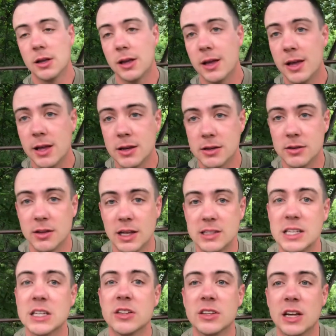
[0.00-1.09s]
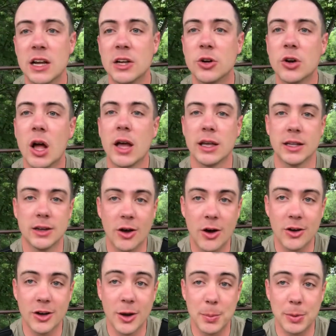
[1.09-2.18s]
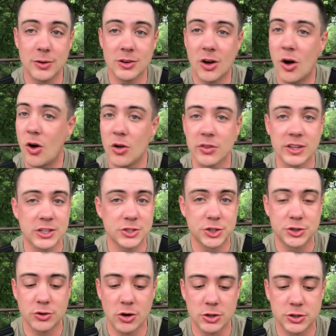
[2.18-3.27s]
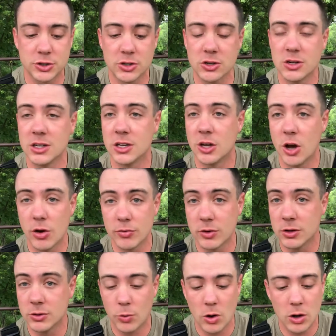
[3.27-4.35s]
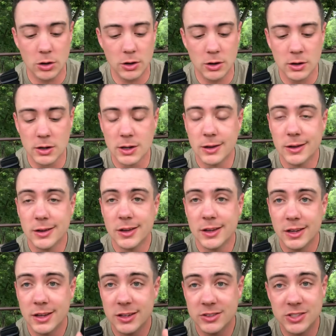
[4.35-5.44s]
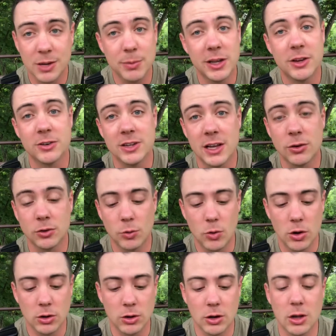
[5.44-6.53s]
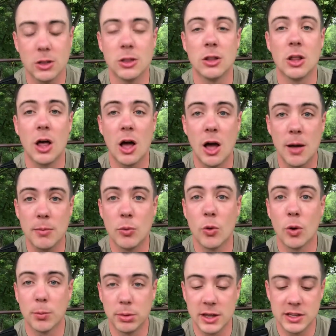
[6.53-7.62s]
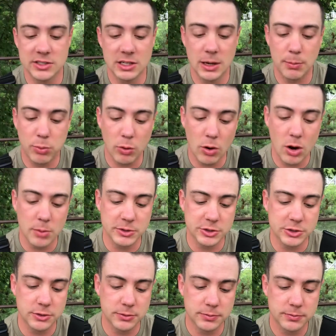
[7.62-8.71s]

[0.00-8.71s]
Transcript: And at the end of the day, you're not getting hung up on all that structure and cover in the water. It's gonna make your day on the water a lot more pleasant, I promise you.